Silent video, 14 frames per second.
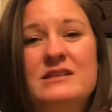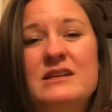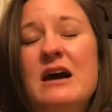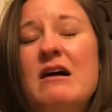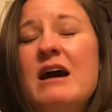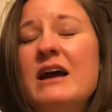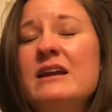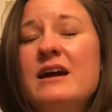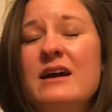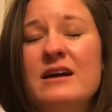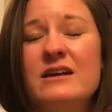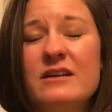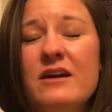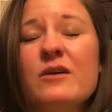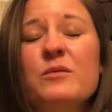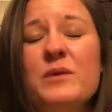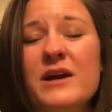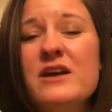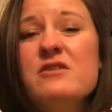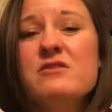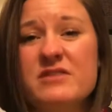Now, I know
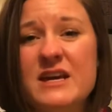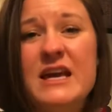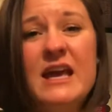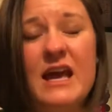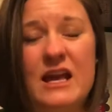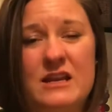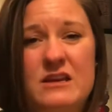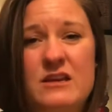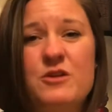what you're thinking.